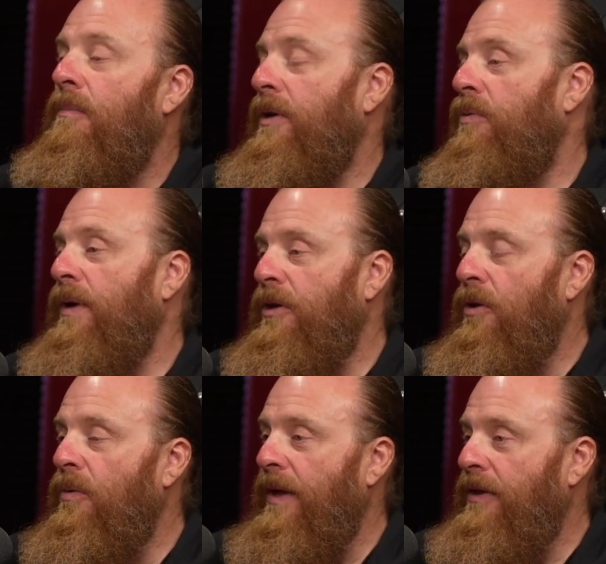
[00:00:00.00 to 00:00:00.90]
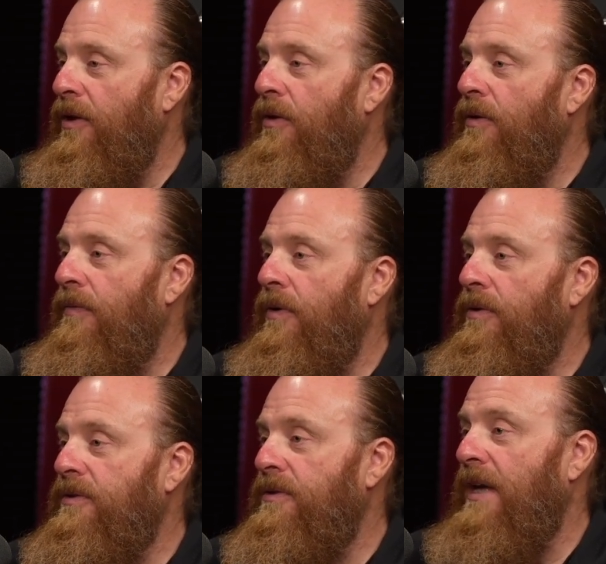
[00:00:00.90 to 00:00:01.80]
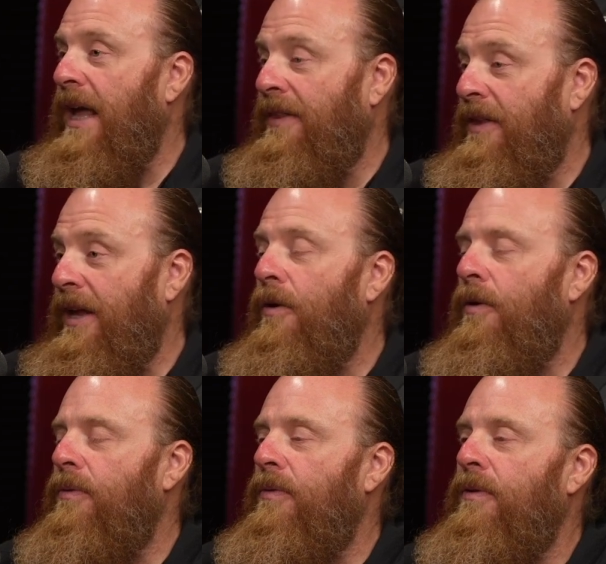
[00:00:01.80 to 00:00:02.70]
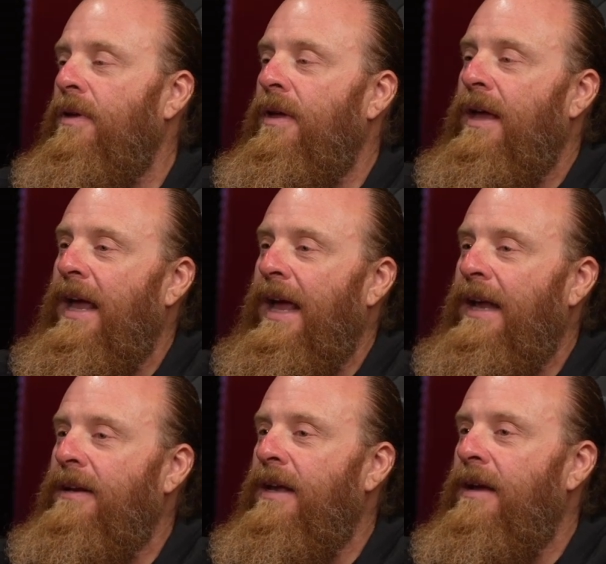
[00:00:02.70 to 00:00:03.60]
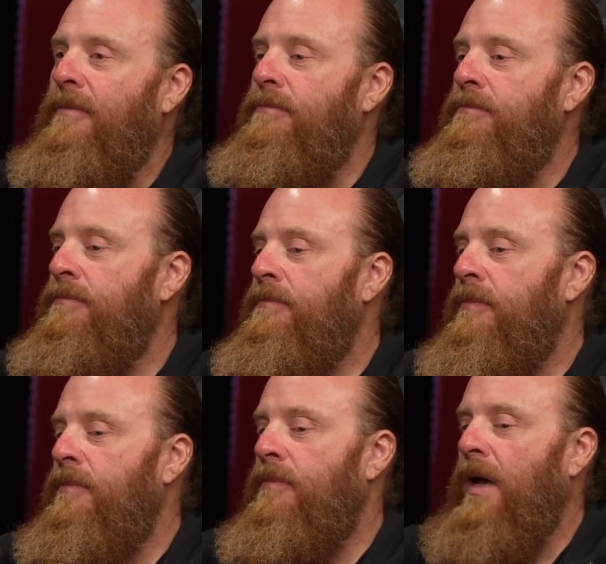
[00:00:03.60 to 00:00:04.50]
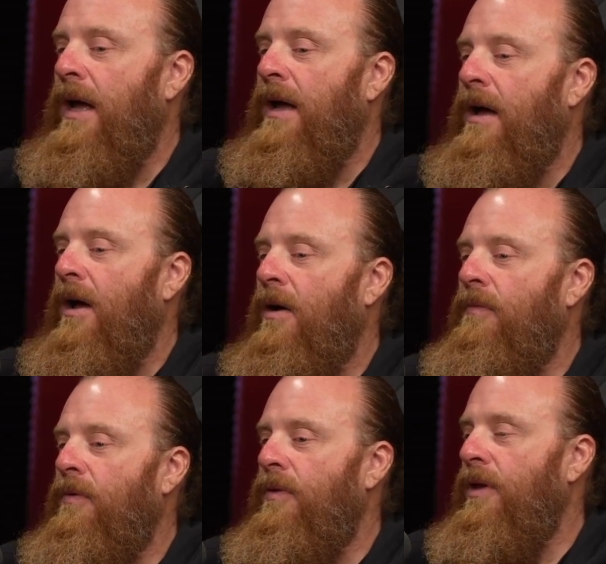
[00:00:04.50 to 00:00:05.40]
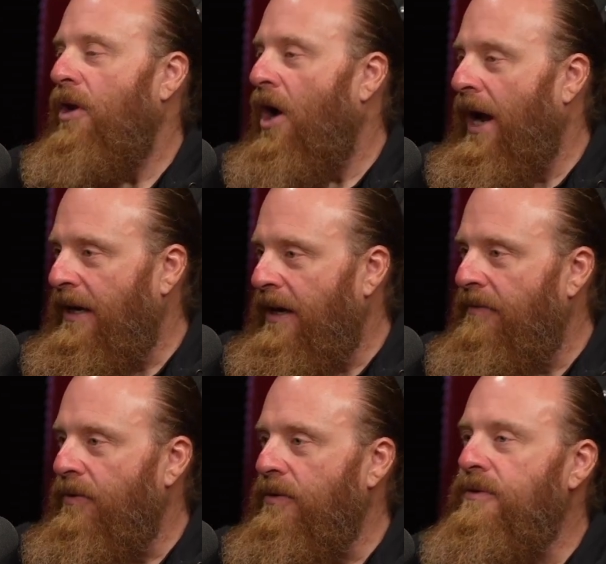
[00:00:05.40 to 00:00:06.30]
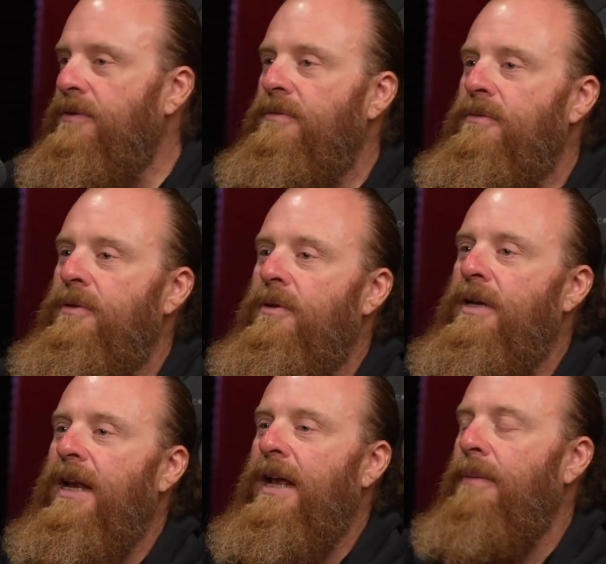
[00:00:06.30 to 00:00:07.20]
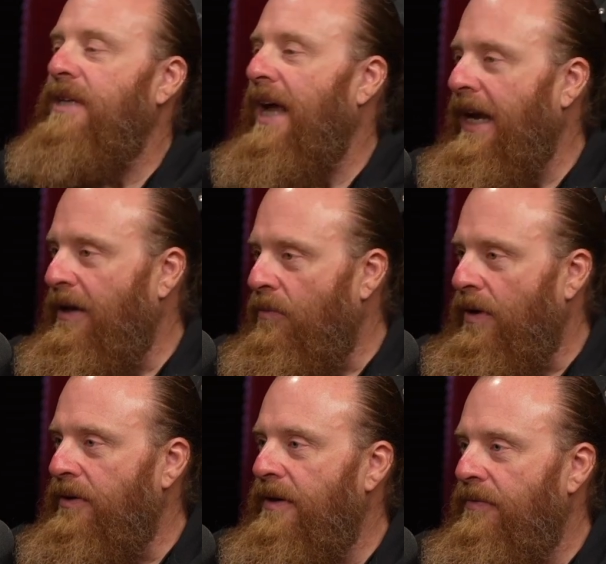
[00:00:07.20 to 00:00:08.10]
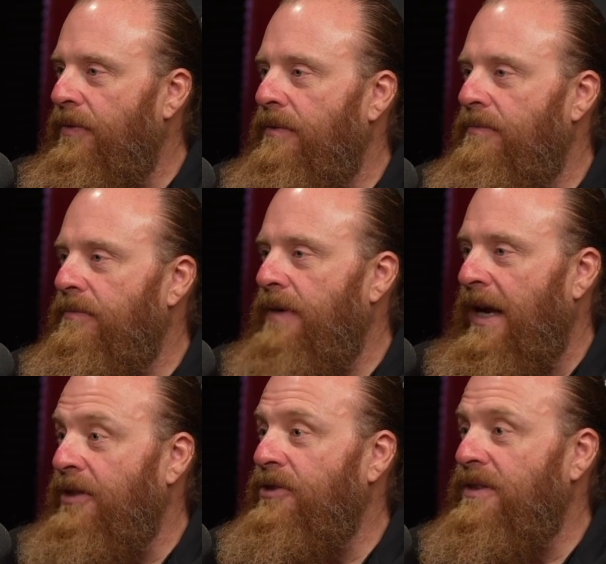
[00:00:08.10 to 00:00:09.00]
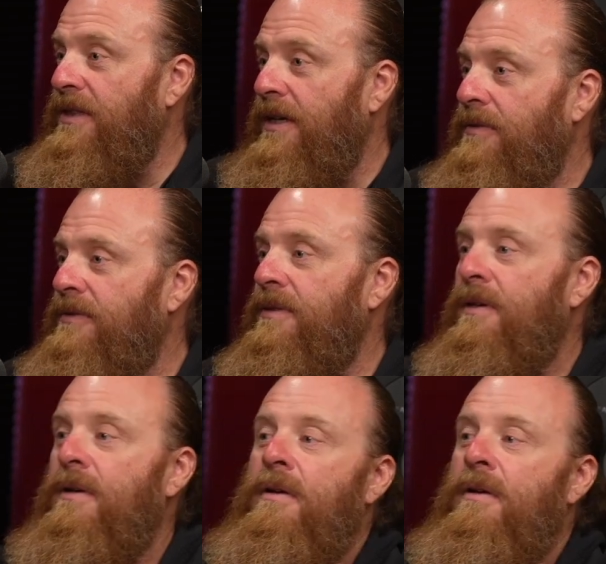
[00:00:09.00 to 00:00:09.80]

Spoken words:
between you and the universe and the earth. And over the 9 levels, you're getting up to 81 different energy centers.